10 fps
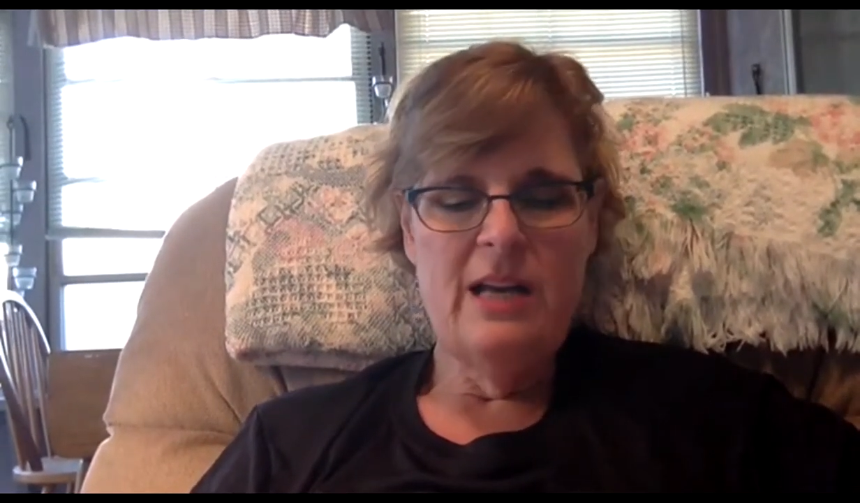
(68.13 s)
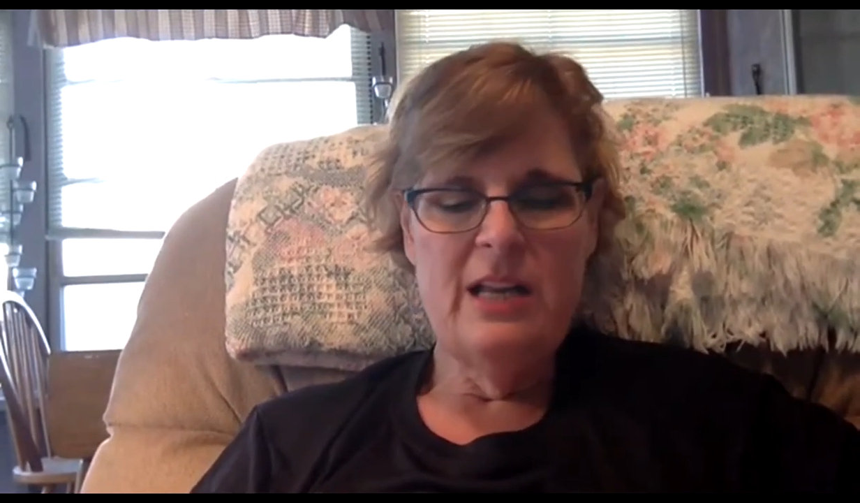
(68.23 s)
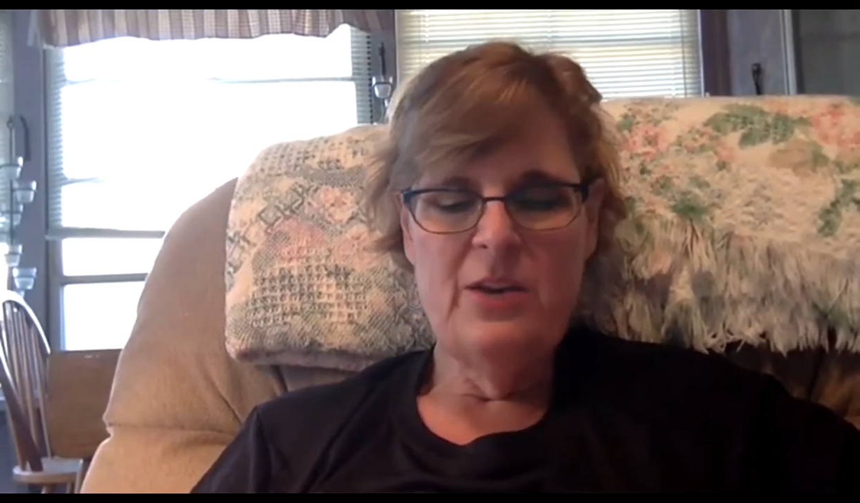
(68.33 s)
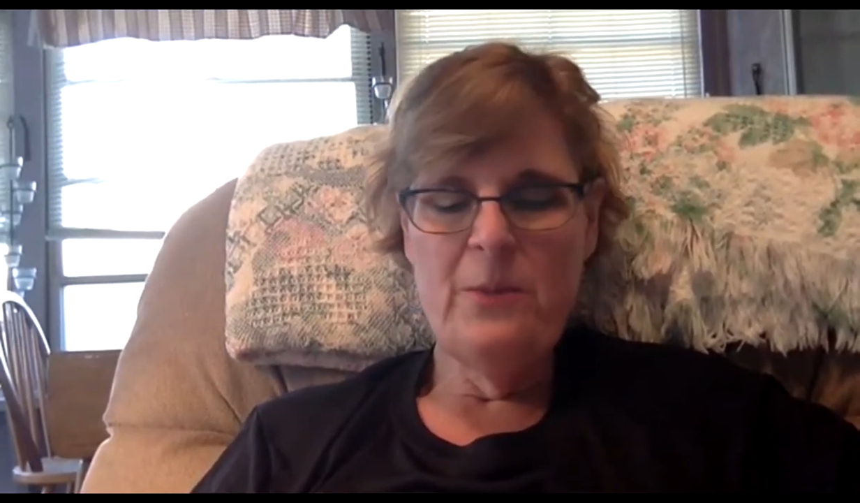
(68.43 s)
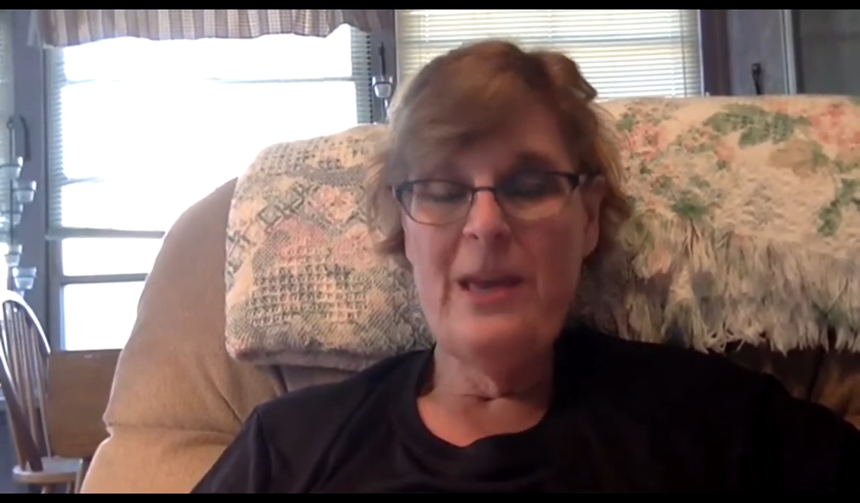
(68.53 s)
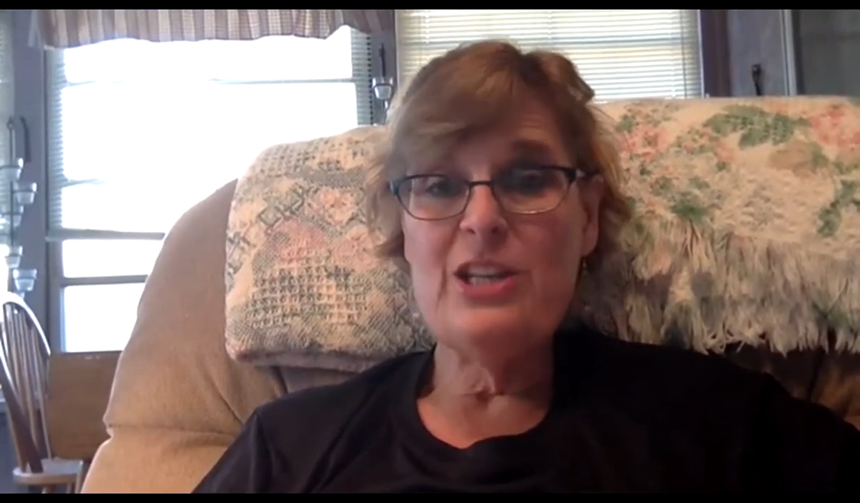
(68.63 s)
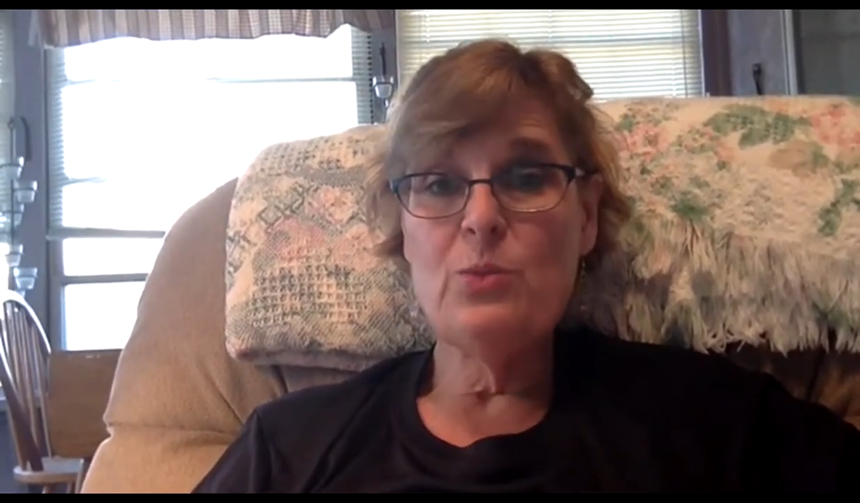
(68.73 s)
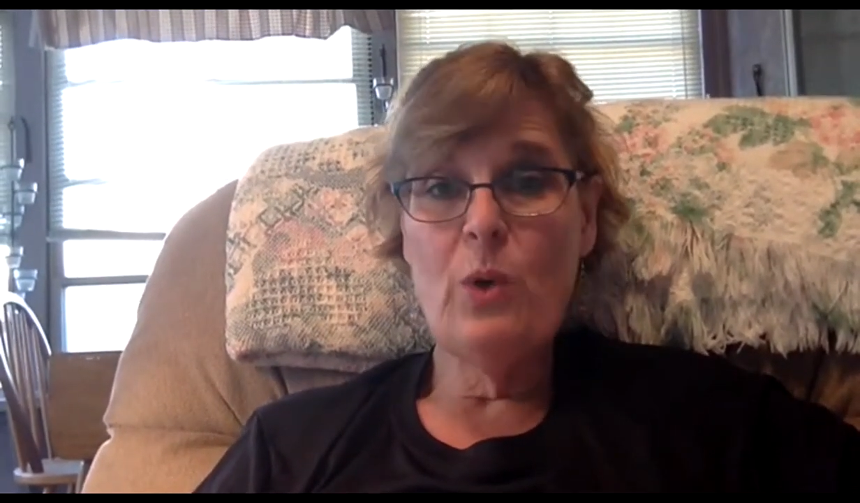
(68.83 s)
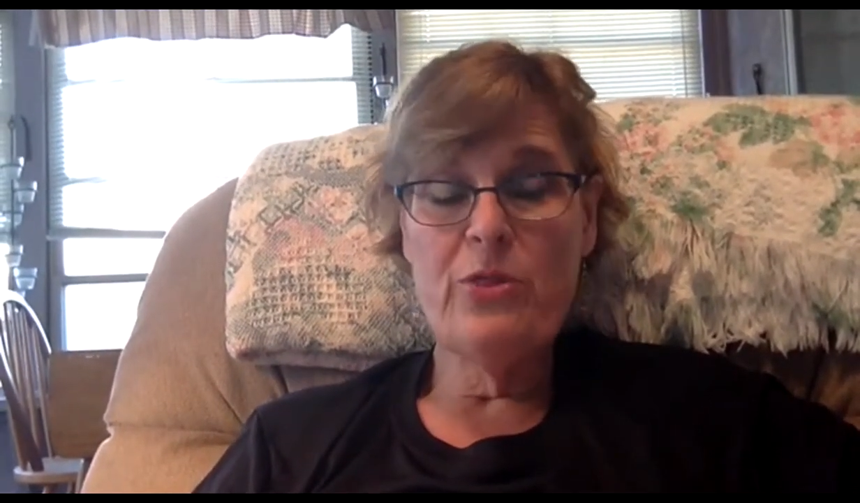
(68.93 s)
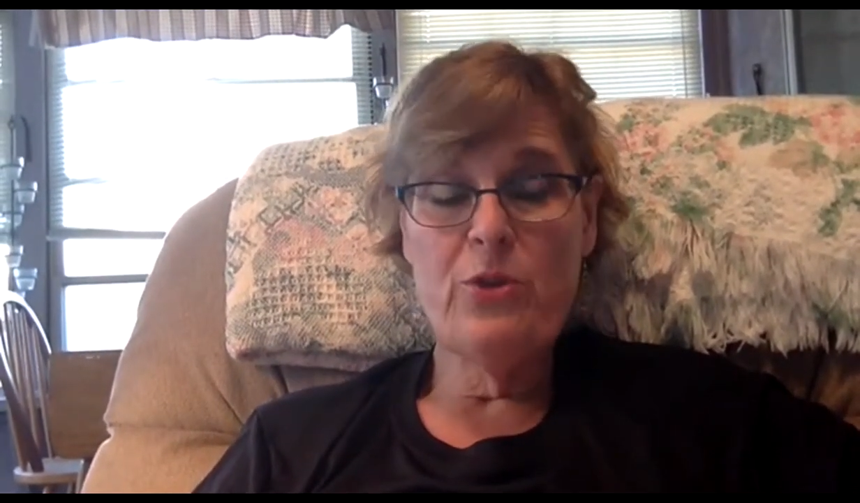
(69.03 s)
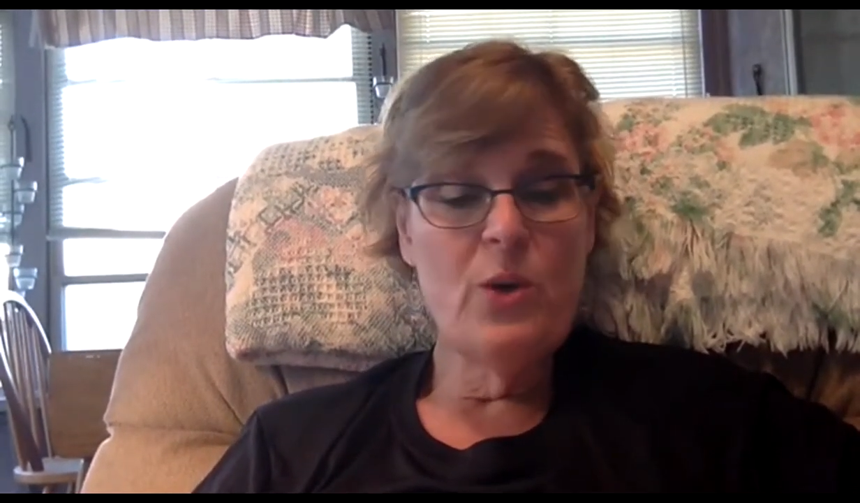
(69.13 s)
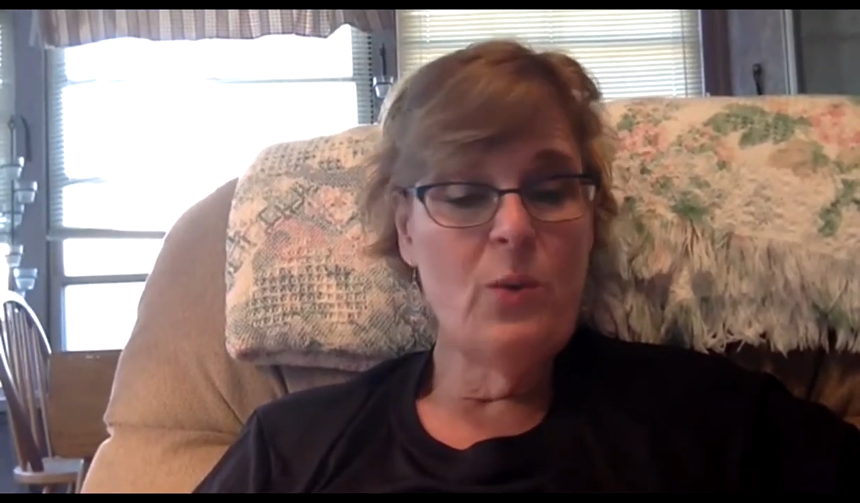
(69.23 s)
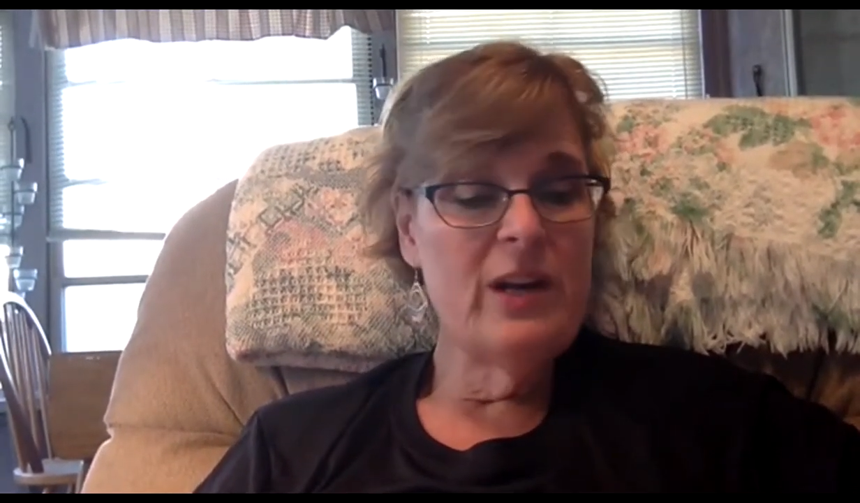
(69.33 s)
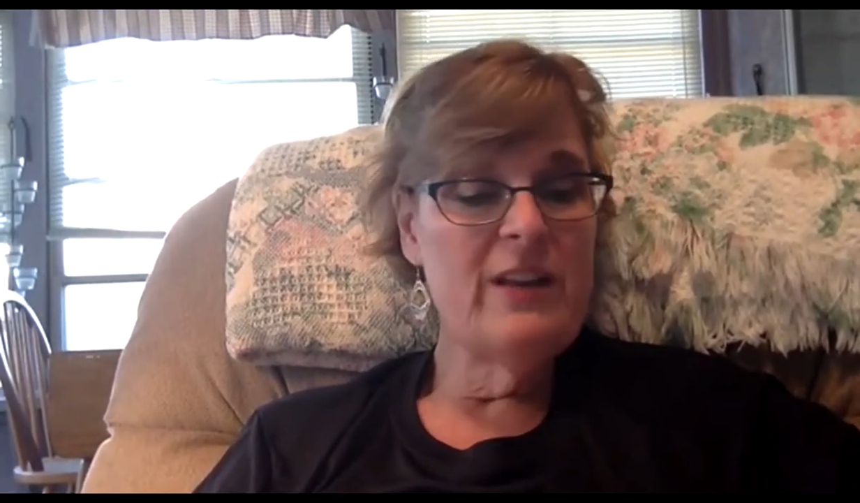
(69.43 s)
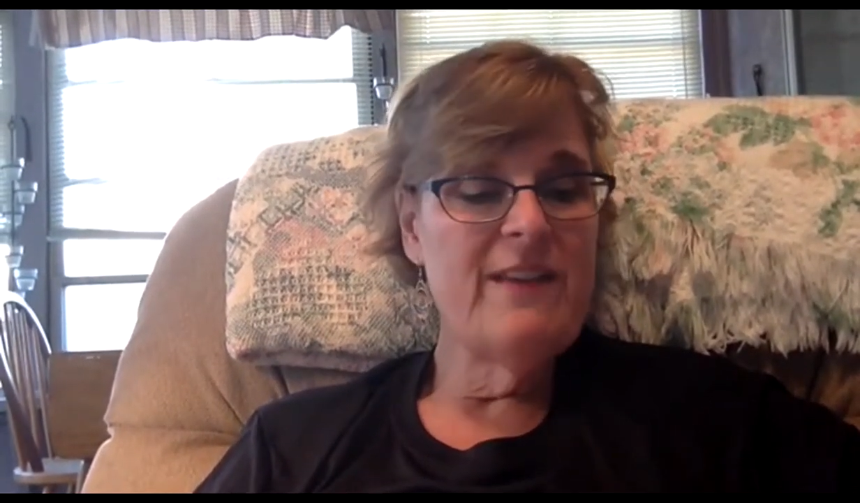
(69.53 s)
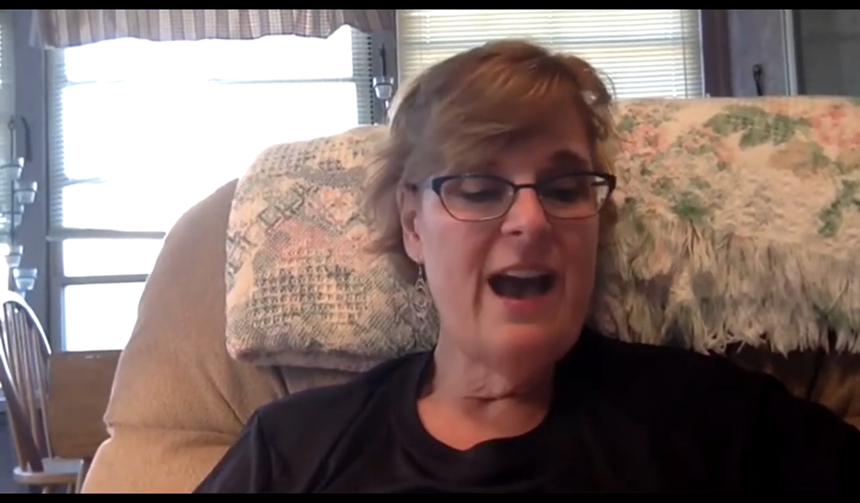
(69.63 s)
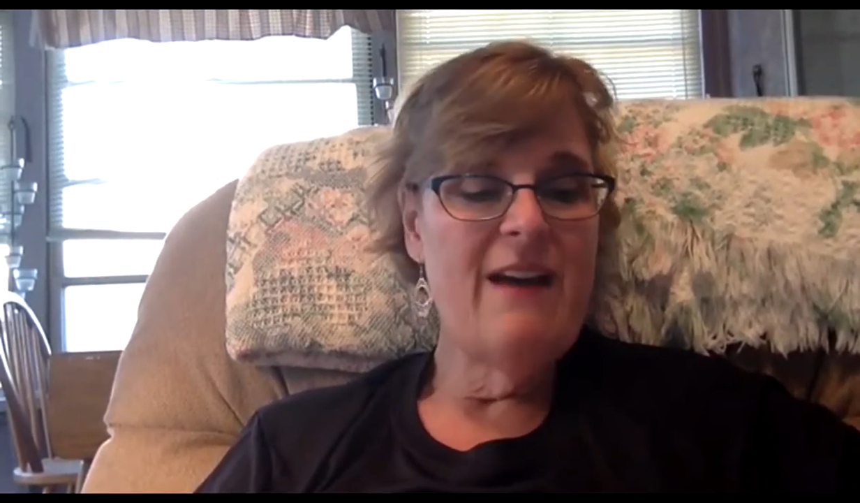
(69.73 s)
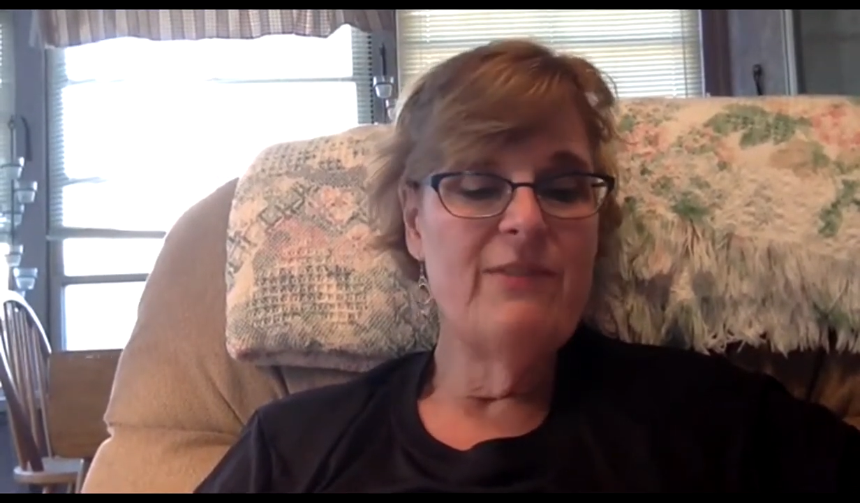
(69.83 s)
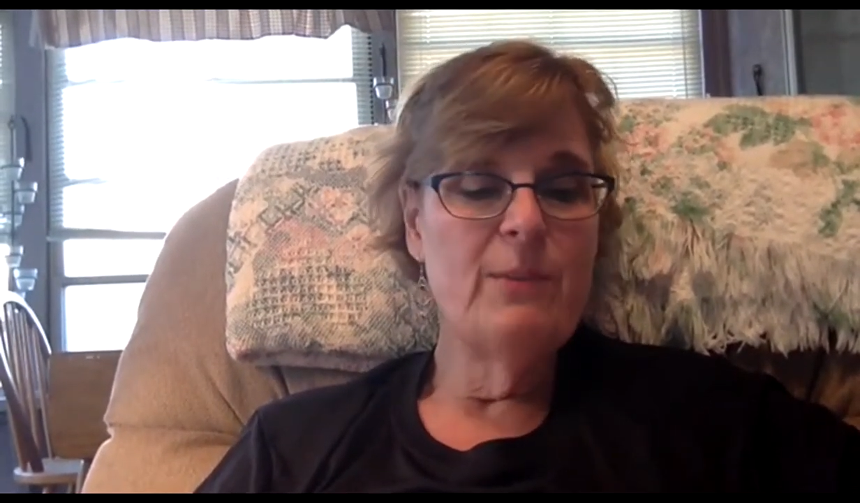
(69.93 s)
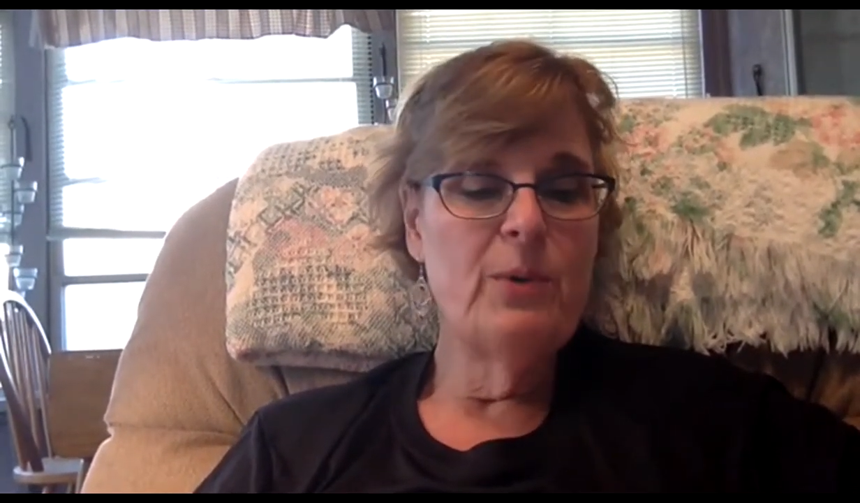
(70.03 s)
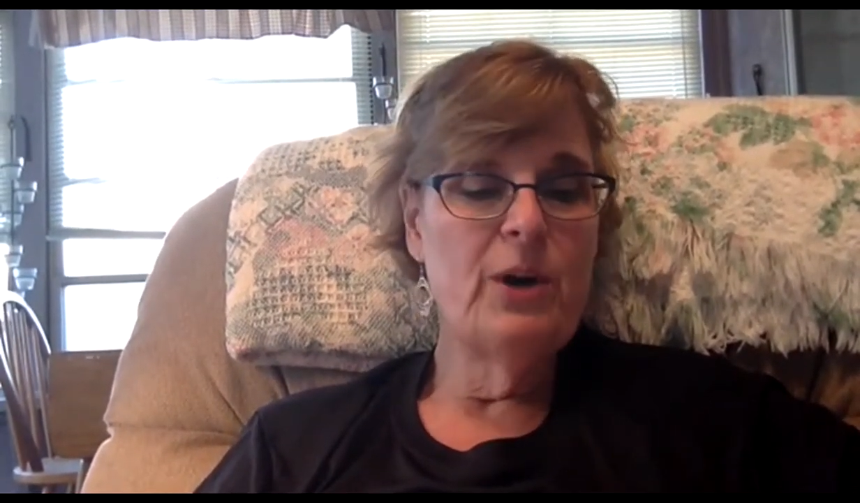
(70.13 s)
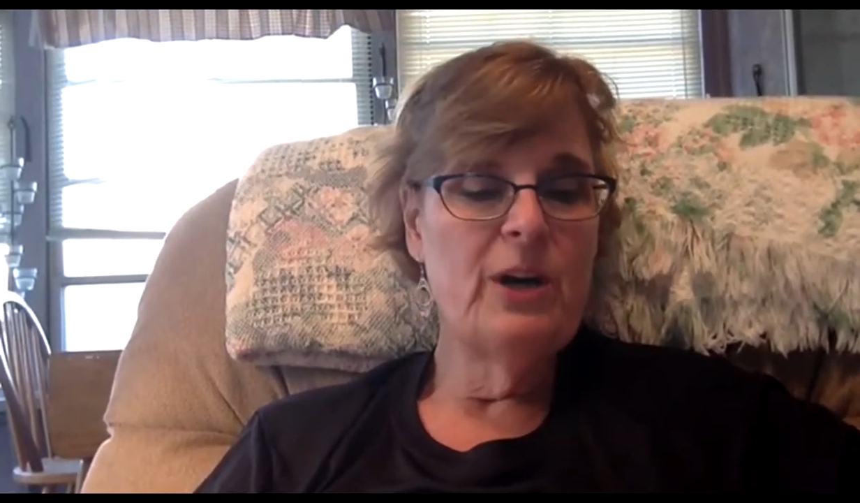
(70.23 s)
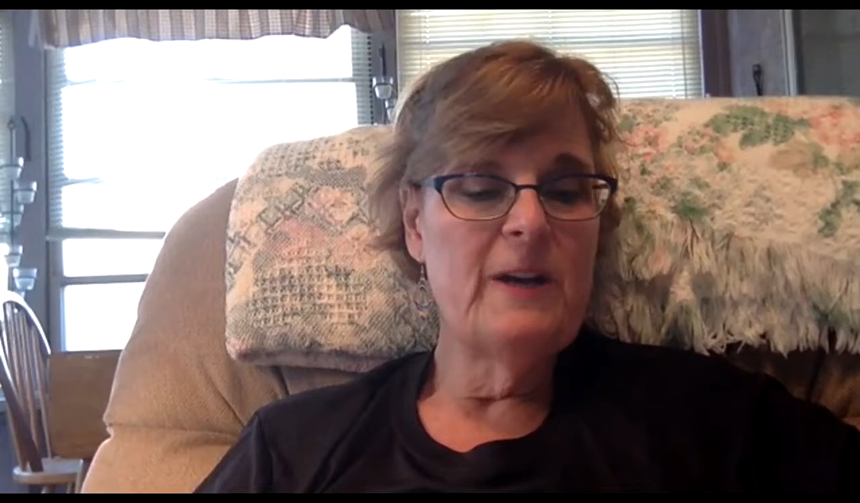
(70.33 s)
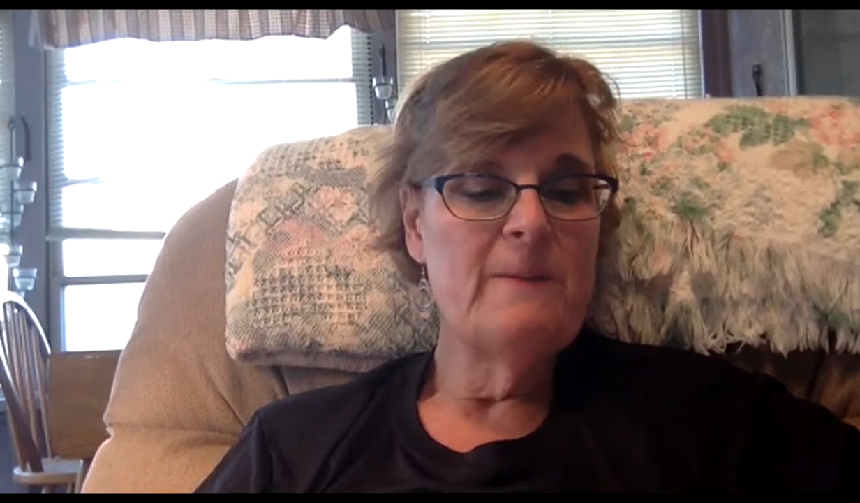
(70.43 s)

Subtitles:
in here on page 131 if you have the book.